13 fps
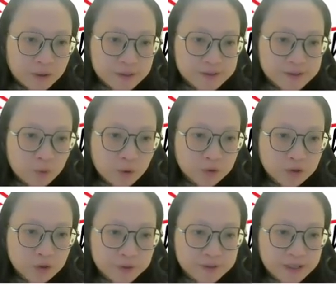is equal
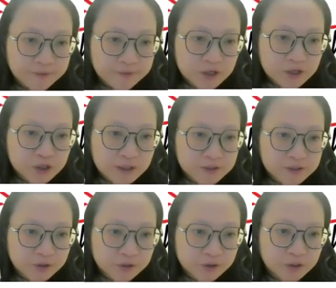to percentage
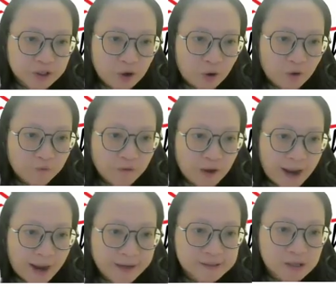uncertainty of
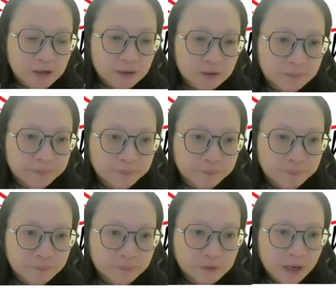X
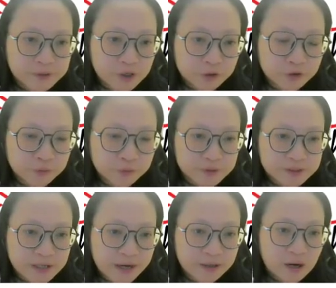times
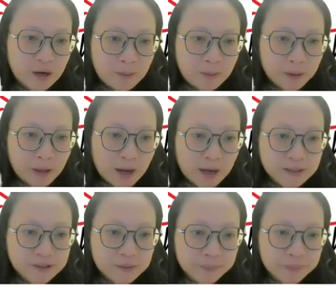100%
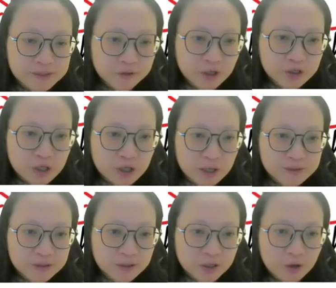plus the percentage
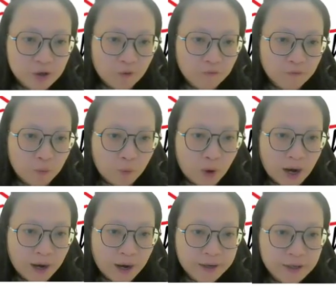uncertainty of
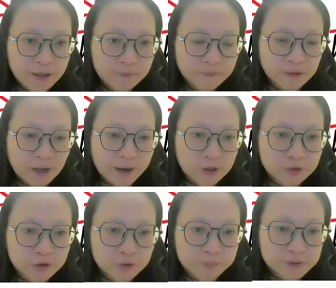Y
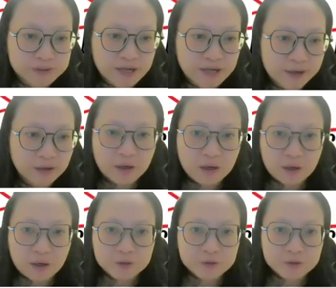times 100%.
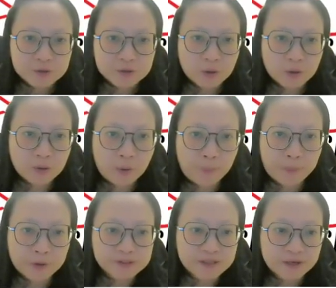
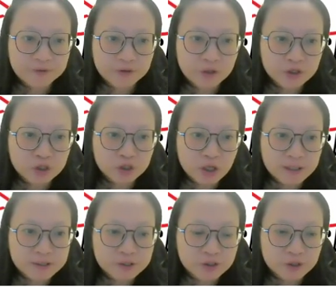So percentage
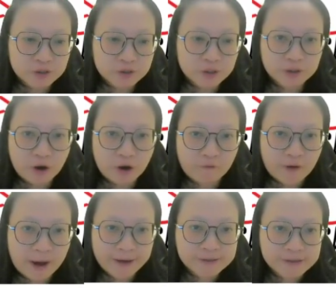uncertainty
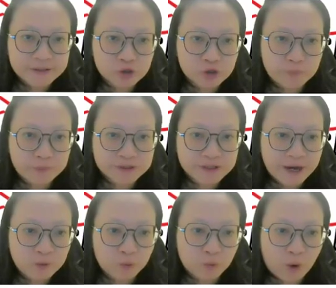of X is
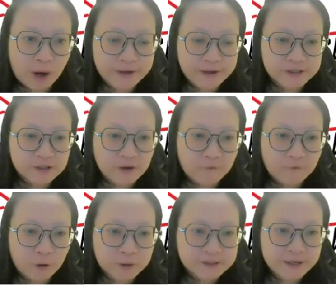2%, Y is
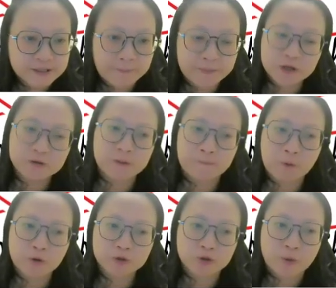4%,
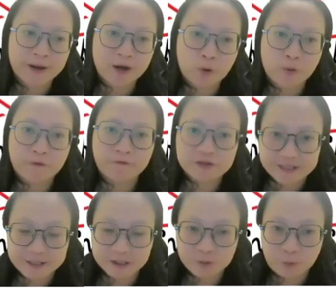W is supposed to end
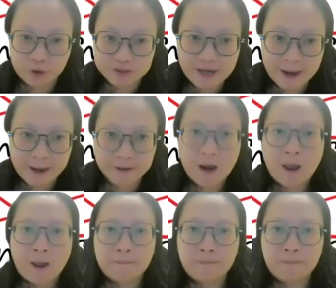up with
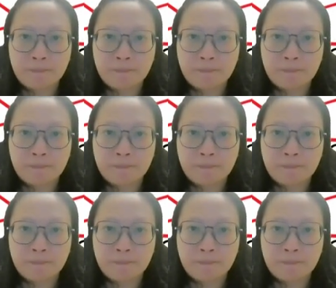6%.